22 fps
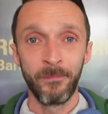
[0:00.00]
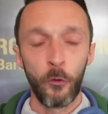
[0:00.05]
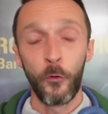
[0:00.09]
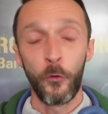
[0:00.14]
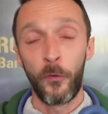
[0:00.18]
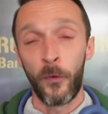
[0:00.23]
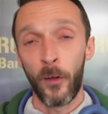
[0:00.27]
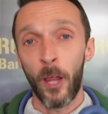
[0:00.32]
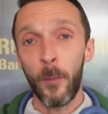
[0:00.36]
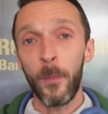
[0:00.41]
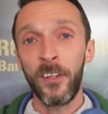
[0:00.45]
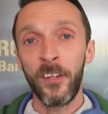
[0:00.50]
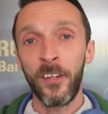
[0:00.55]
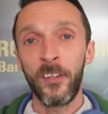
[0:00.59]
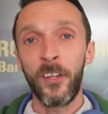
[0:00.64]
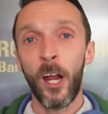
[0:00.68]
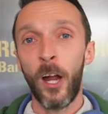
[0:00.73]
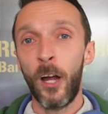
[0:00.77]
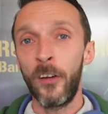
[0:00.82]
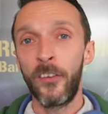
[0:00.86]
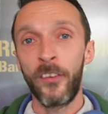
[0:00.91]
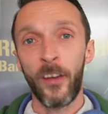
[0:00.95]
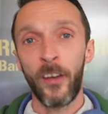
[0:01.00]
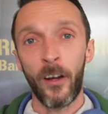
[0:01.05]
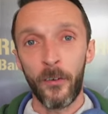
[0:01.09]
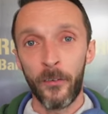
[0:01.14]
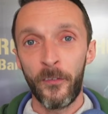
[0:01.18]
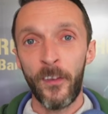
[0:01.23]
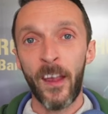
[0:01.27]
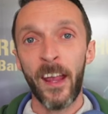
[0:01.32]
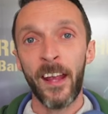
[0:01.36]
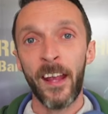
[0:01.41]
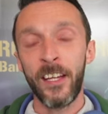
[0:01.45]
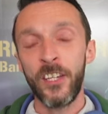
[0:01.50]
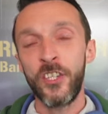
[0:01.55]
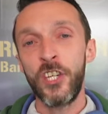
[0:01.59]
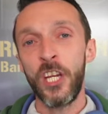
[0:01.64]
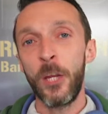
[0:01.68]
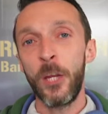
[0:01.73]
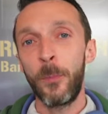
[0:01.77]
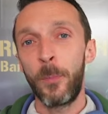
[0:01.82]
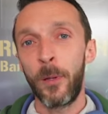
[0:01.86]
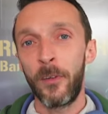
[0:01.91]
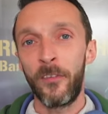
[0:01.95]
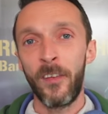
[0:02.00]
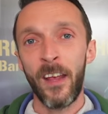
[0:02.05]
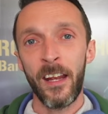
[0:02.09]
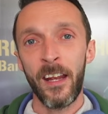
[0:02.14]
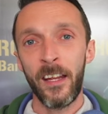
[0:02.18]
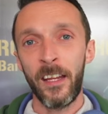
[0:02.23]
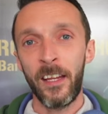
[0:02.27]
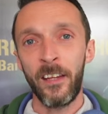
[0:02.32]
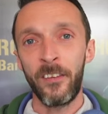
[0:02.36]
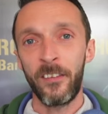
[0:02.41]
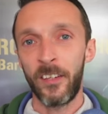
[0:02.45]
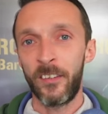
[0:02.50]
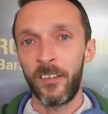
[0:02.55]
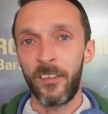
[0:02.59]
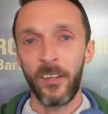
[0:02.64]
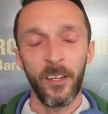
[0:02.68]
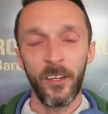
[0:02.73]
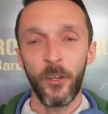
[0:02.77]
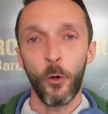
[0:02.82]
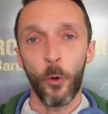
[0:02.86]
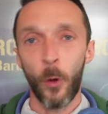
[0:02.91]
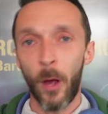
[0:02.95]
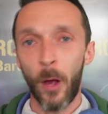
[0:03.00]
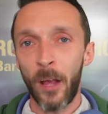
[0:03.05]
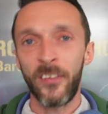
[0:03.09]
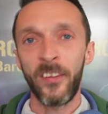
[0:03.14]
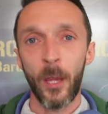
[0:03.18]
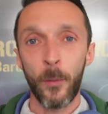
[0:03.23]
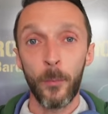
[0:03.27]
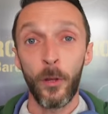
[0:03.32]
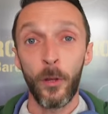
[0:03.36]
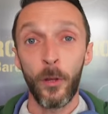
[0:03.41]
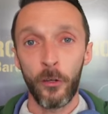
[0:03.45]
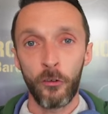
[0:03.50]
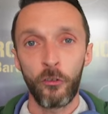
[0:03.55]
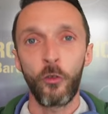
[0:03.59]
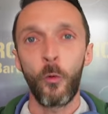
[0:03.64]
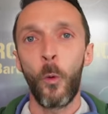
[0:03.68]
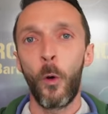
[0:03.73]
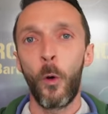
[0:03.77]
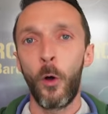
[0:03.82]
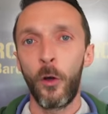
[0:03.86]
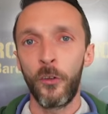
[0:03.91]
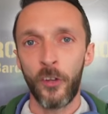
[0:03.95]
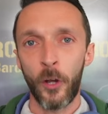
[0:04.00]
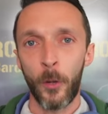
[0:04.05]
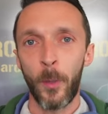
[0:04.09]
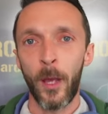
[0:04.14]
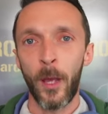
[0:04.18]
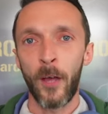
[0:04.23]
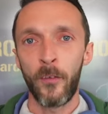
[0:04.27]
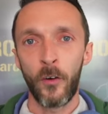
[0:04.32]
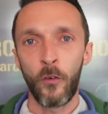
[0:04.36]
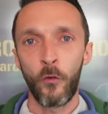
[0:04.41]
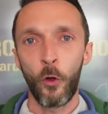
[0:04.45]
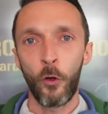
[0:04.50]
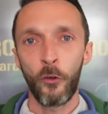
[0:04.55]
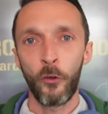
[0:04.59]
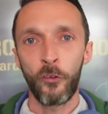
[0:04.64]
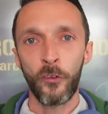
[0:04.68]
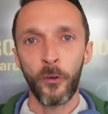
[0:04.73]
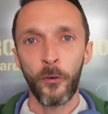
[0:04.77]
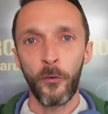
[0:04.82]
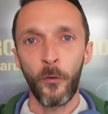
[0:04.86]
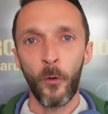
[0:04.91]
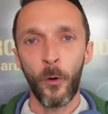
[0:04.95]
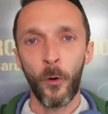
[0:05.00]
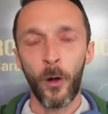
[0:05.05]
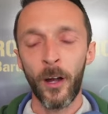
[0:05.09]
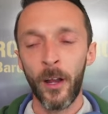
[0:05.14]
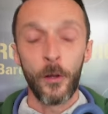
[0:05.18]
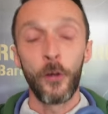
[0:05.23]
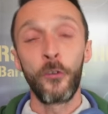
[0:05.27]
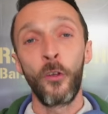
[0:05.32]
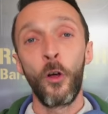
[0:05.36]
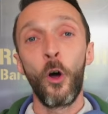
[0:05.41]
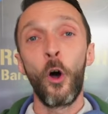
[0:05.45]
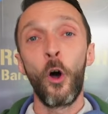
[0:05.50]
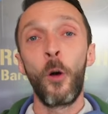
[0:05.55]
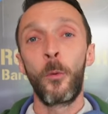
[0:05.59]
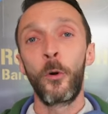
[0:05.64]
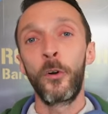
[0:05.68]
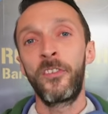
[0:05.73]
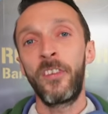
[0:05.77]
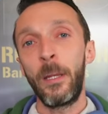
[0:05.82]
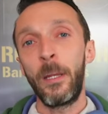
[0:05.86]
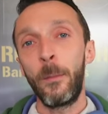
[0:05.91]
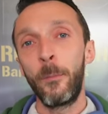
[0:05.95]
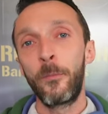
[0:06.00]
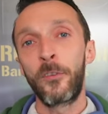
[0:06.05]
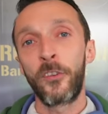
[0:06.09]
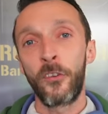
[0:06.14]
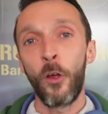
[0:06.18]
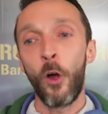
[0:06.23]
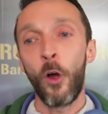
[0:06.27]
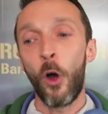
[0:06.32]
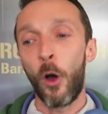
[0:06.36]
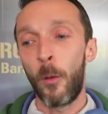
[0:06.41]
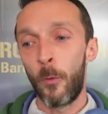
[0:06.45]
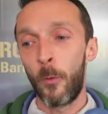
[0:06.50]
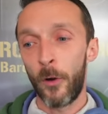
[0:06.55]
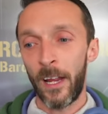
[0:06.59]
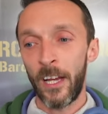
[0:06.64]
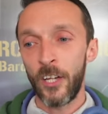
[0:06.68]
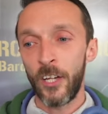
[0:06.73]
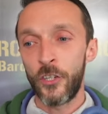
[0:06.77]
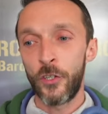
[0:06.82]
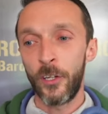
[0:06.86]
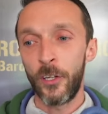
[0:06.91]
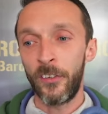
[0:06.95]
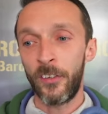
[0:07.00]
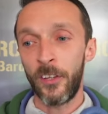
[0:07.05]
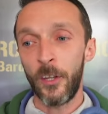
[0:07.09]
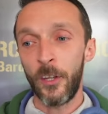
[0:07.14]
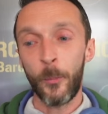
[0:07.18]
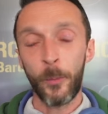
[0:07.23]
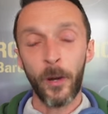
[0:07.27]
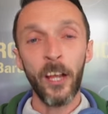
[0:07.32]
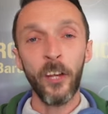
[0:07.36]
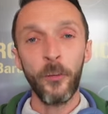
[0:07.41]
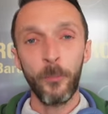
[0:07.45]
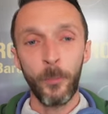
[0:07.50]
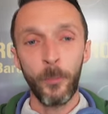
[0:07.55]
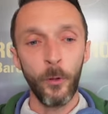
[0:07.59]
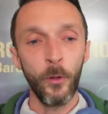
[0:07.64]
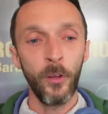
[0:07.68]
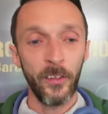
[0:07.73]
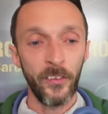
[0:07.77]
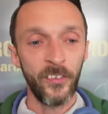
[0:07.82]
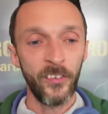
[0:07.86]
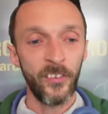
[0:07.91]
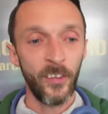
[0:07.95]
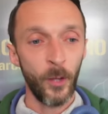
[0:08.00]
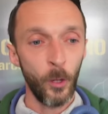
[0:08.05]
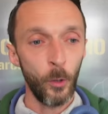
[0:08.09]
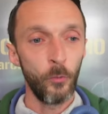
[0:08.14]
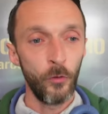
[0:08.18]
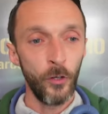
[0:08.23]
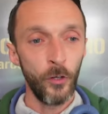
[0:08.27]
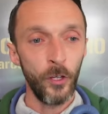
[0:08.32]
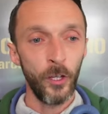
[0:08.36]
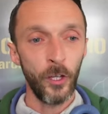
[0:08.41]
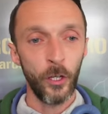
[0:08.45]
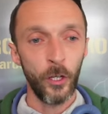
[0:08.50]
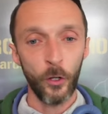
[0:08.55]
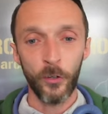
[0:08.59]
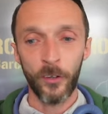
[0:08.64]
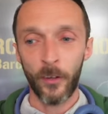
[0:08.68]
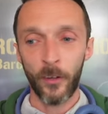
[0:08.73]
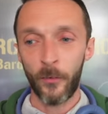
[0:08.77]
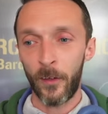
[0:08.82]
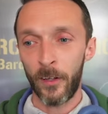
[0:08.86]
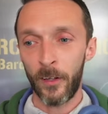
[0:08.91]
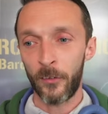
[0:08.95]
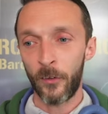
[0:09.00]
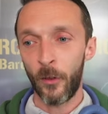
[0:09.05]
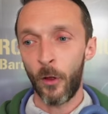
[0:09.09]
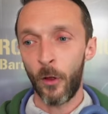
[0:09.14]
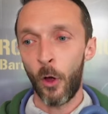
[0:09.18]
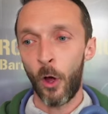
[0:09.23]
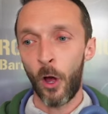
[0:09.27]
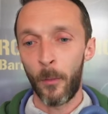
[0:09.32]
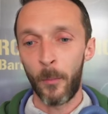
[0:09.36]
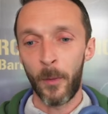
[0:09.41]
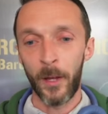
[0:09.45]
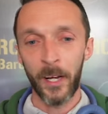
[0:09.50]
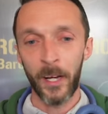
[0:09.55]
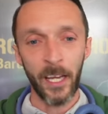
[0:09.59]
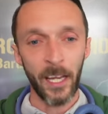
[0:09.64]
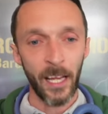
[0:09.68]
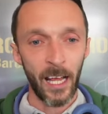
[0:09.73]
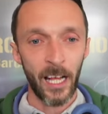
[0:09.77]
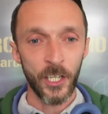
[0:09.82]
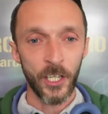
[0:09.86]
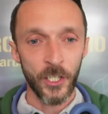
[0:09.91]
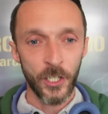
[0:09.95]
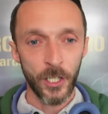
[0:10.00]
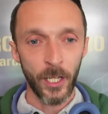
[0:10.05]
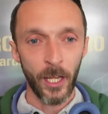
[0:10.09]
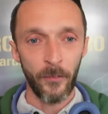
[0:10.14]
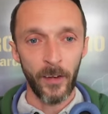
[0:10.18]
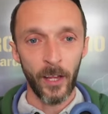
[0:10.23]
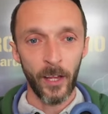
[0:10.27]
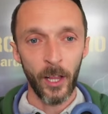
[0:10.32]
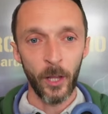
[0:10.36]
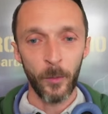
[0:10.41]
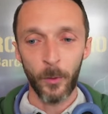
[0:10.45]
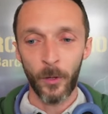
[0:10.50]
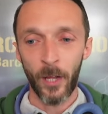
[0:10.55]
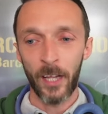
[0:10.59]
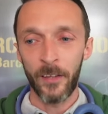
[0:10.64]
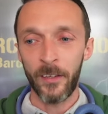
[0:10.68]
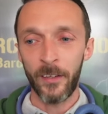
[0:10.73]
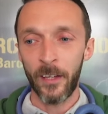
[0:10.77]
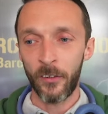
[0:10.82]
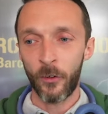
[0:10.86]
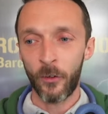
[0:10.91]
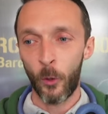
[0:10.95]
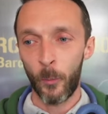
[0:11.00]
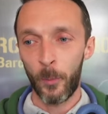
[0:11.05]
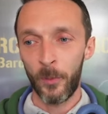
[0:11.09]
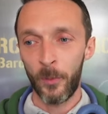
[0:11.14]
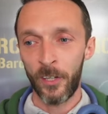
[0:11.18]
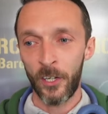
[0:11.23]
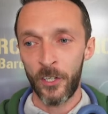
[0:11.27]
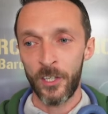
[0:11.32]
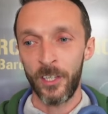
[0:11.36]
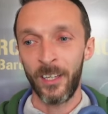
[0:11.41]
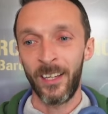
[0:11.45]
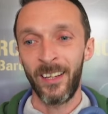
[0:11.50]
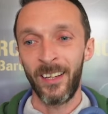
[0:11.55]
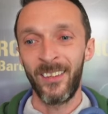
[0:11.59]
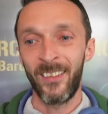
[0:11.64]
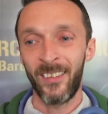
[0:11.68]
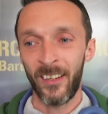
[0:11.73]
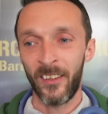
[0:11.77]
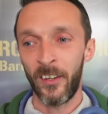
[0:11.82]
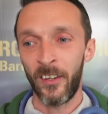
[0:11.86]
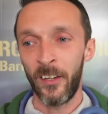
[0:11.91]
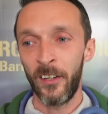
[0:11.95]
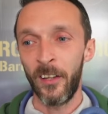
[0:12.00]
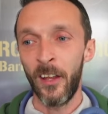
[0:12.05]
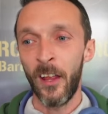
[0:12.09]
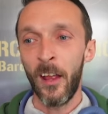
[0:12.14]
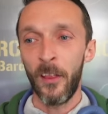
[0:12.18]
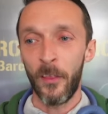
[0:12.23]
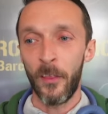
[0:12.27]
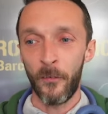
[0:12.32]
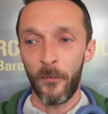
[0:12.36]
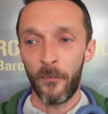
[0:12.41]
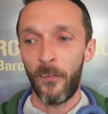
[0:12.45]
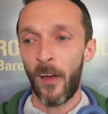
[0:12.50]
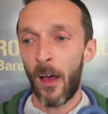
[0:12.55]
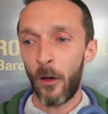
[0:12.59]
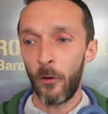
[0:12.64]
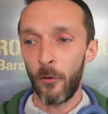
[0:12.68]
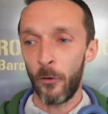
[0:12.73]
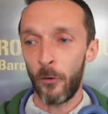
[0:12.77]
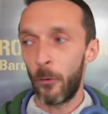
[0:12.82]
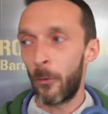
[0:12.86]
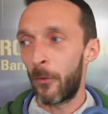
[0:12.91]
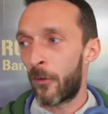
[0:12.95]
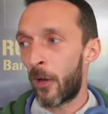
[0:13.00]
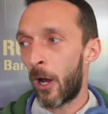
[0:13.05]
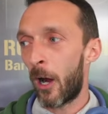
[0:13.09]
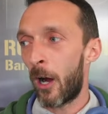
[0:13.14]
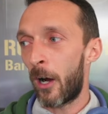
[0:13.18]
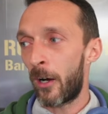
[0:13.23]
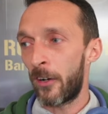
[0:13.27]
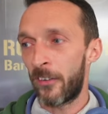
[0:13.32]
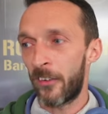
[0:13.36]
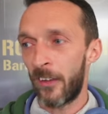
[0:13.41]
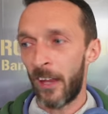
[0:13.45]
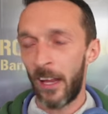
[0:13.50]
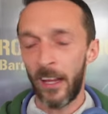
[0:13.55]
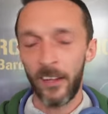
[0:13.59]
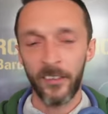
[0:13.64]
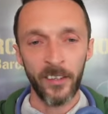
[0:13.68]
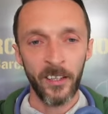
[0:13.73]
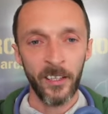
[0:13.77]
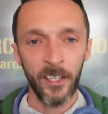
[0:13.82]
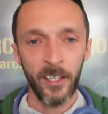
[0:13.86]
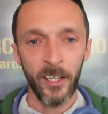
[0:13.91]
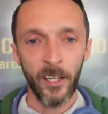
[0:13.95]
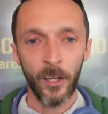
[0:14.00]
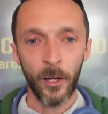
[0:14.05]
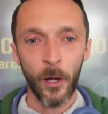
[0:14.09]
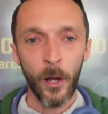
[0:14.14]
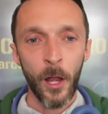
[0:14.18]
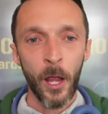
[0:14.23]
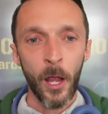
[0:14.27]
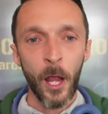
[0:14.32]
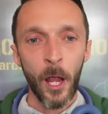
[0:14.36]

So for limited cards that are very cheap and very easy to, assemble a squad or a bit of a roster for, there's a lot more teams, there's a lot more entrants, and the prize pool is still really good. I think there's a lot of money actually available in this competition, considering the value of cards that is in here.